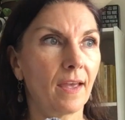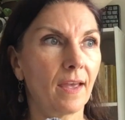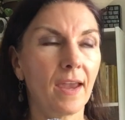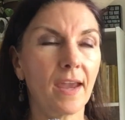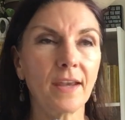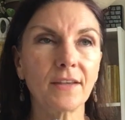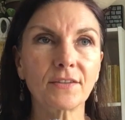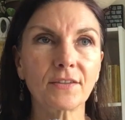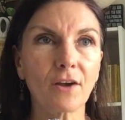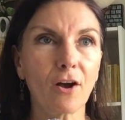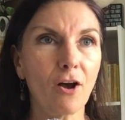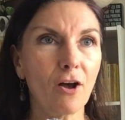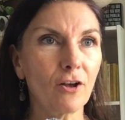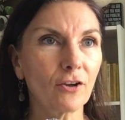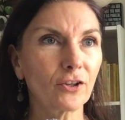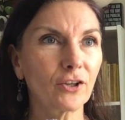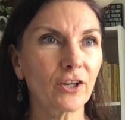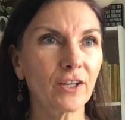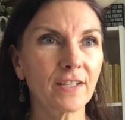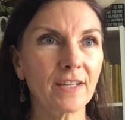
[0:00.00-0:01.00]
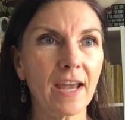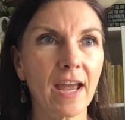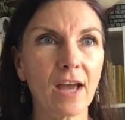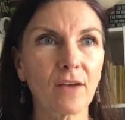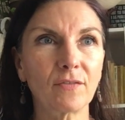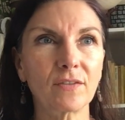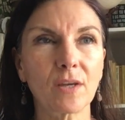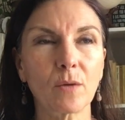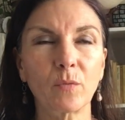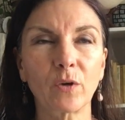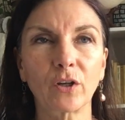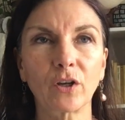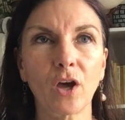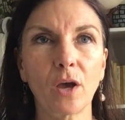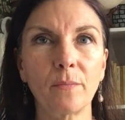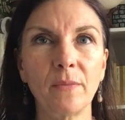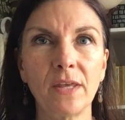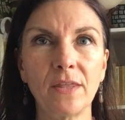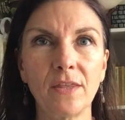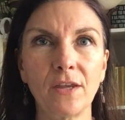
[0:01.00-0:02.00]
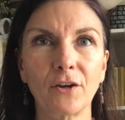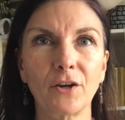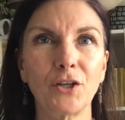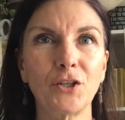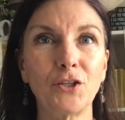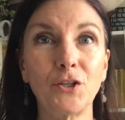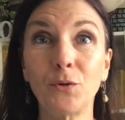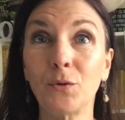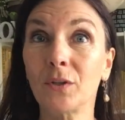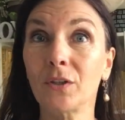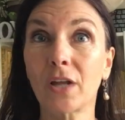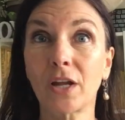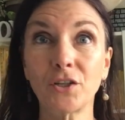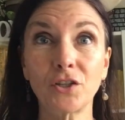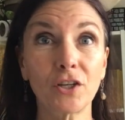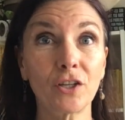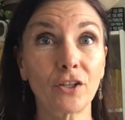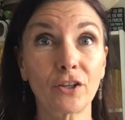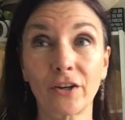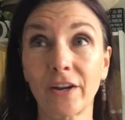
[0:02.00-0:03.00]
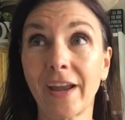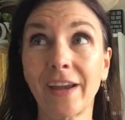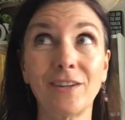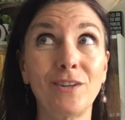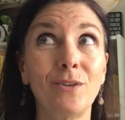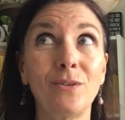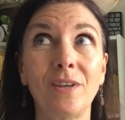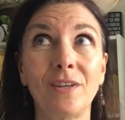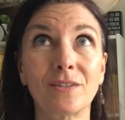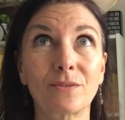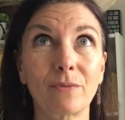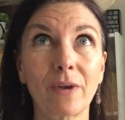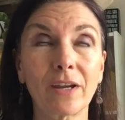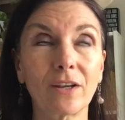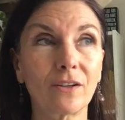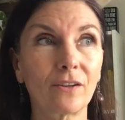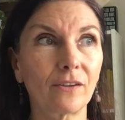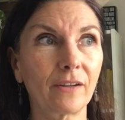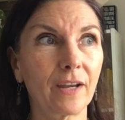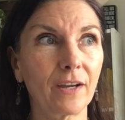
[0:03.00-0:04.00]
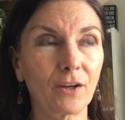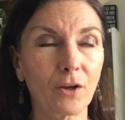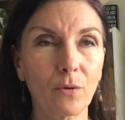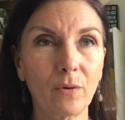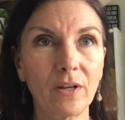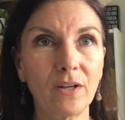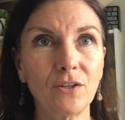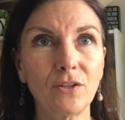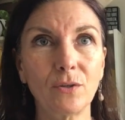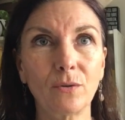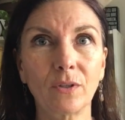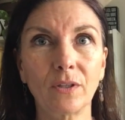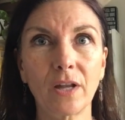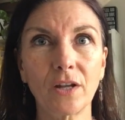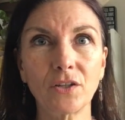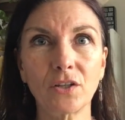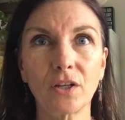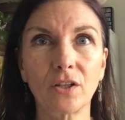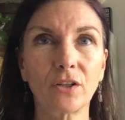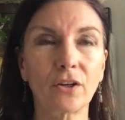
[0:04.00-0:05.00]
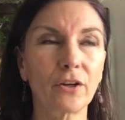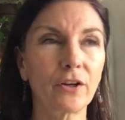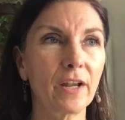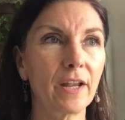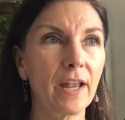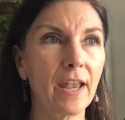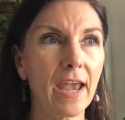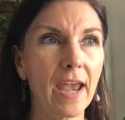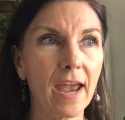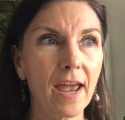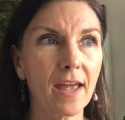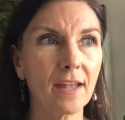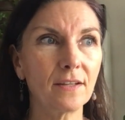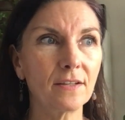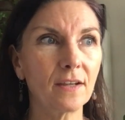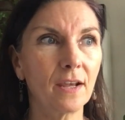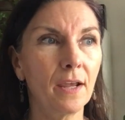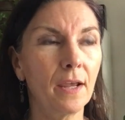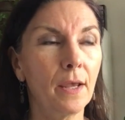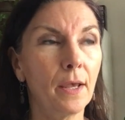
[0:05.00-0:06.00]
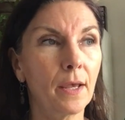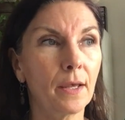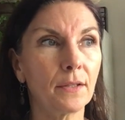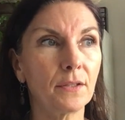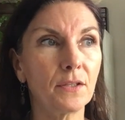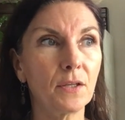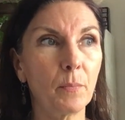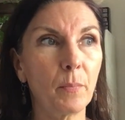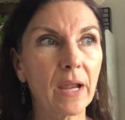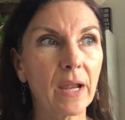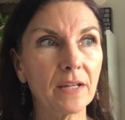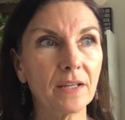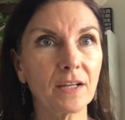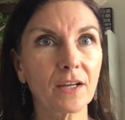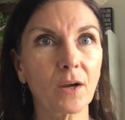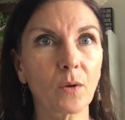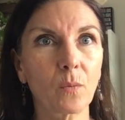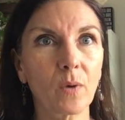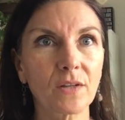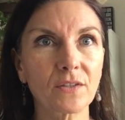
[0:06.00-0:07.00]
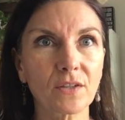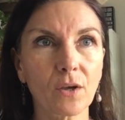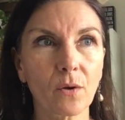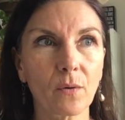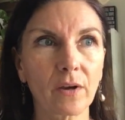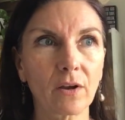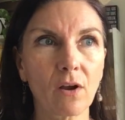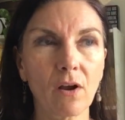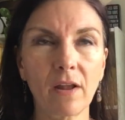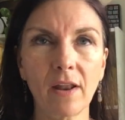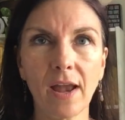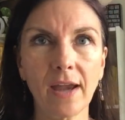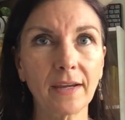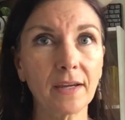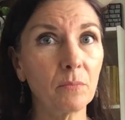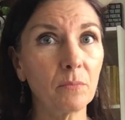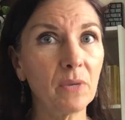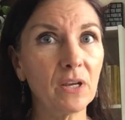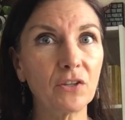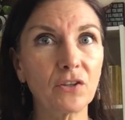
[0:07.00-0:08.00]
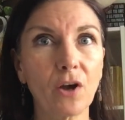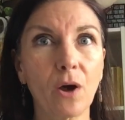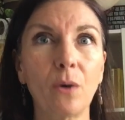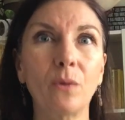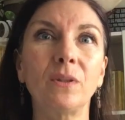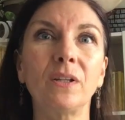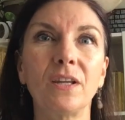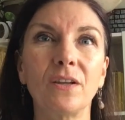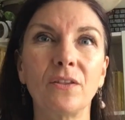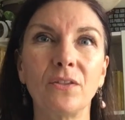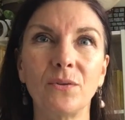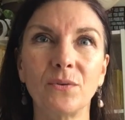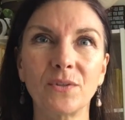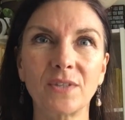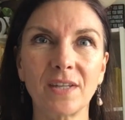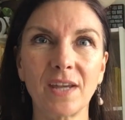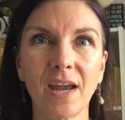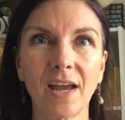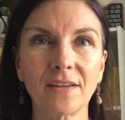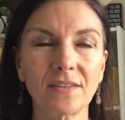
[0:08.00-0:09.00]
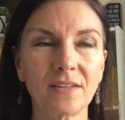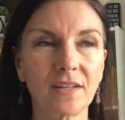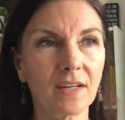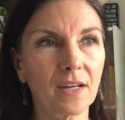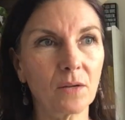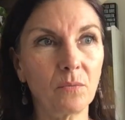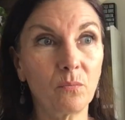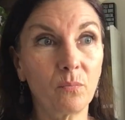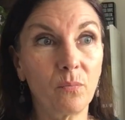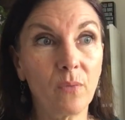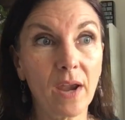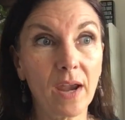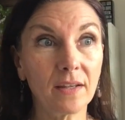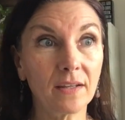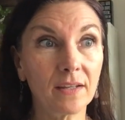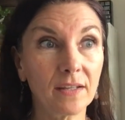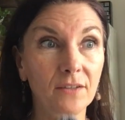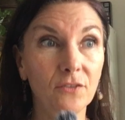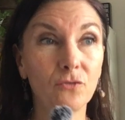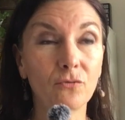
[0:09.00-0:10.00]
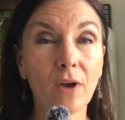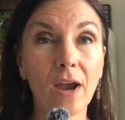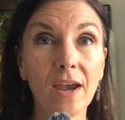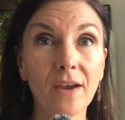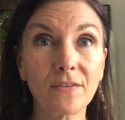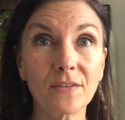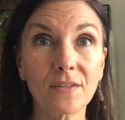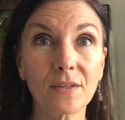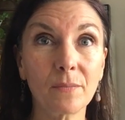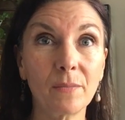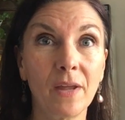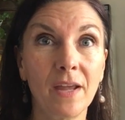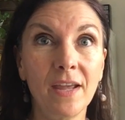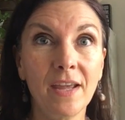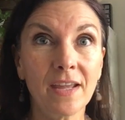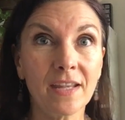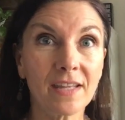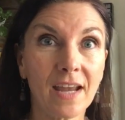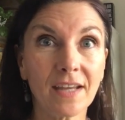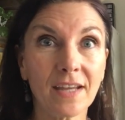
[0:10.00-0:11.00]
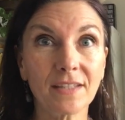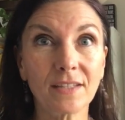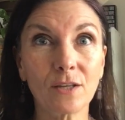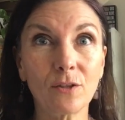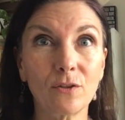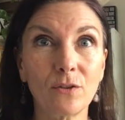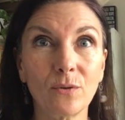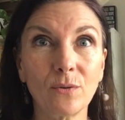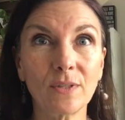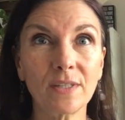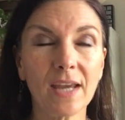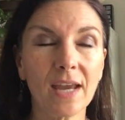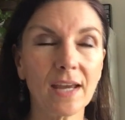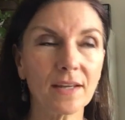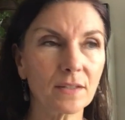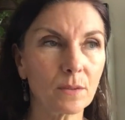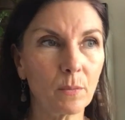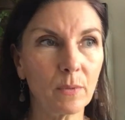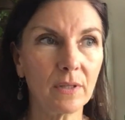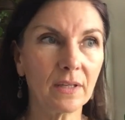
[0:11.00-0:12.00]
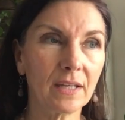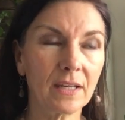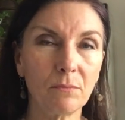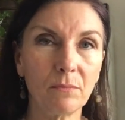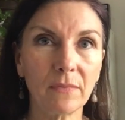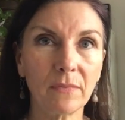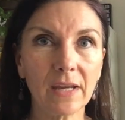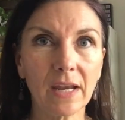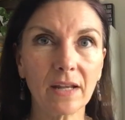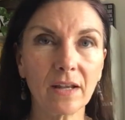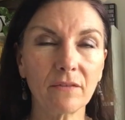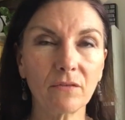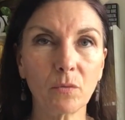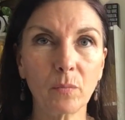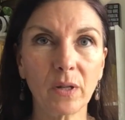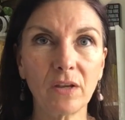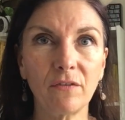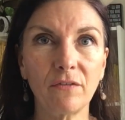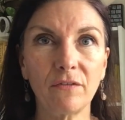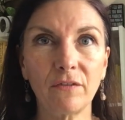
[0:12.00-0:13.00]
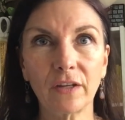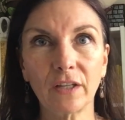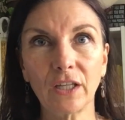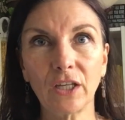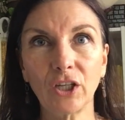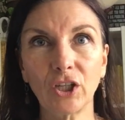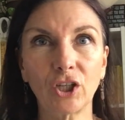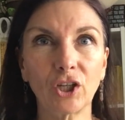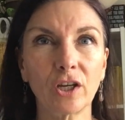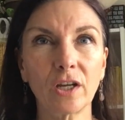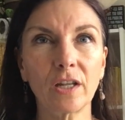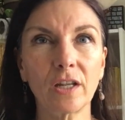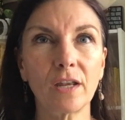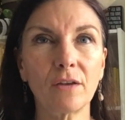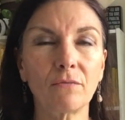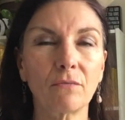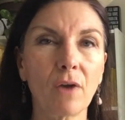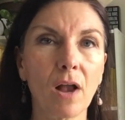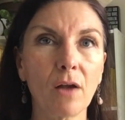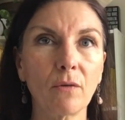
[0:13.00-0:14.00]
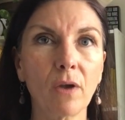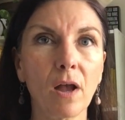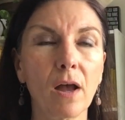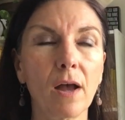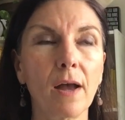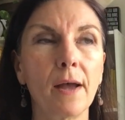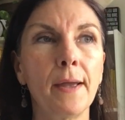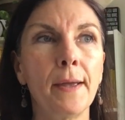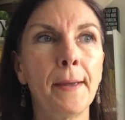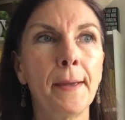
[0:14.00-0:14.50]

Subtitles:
It's all good to have someone come in there and do a lunch and learn. I do these regularly. I go in and do a lunch and learn, and depending on what's going on, I can be totally enthusiastic and drive some nice enthusiasm and get everybody feeling good and rah rah.